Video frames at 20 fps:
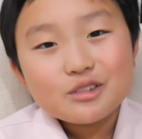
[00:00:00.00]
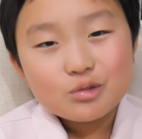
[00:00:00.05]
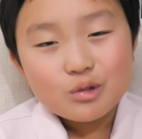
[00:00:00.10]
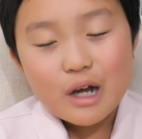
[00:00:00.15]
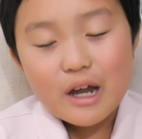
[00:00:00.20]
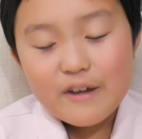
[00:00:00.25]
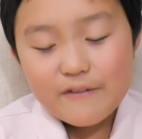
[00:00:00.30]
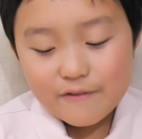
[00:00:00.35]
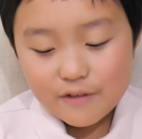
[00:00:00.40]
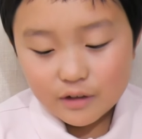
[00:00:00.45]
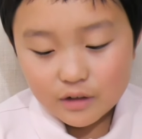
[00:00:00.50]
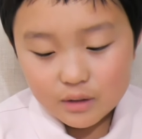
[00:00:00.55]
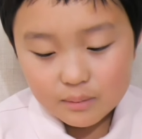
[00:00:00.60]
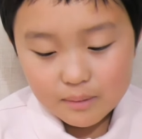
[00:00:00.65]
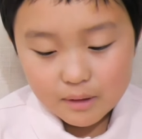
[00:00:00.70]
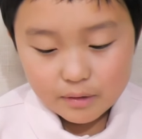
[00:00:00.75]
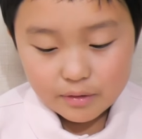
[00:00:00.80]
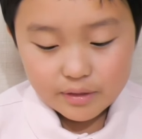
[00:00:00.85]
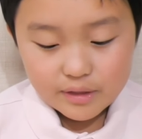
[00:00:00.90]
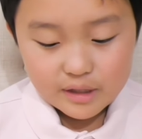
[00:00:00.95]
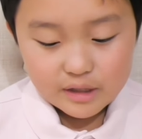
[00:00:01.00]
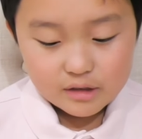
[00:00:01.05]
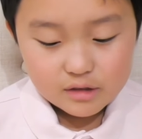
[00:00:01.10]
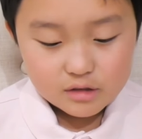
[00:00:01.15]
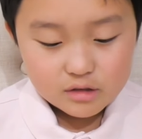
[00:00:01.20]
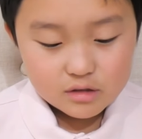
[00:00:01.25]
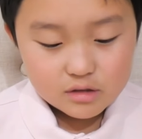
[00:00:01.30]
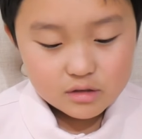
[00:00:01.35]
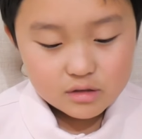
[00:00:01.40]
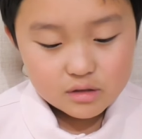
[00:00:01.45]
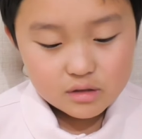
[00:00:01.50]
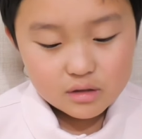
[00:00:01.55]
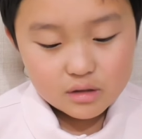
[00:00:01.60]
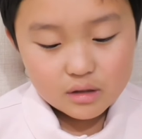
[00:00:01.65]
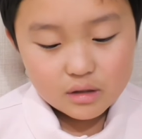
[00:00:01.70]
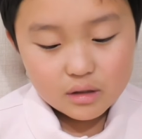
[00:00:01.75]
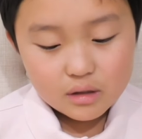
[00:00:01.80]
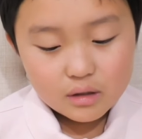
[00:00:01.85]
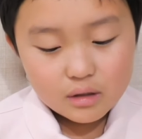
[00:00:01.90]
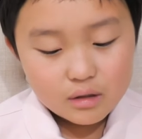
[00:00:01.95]
wife felt about this?
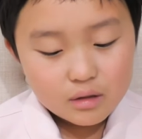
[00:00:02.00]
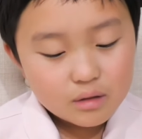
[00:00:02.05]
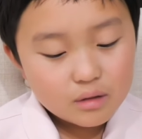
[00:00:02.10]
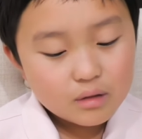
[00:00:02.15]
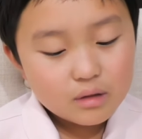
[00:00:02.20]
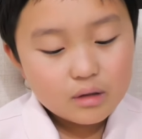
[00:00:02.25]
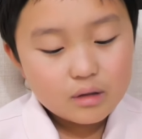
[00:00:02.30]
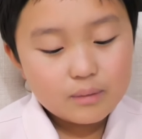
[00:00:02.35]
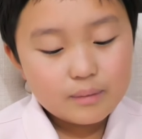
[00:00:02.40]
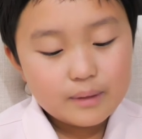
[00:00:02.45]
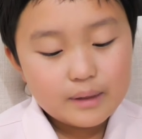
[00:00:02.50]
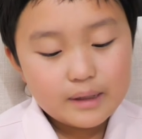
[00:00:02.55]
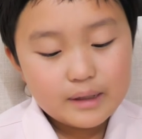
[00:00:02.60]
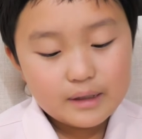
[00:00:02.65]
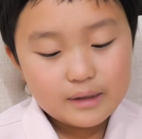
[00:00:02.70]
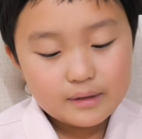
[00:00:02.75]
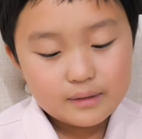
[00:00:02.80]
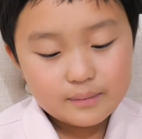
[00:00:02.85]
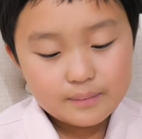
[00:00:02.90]
Oh man.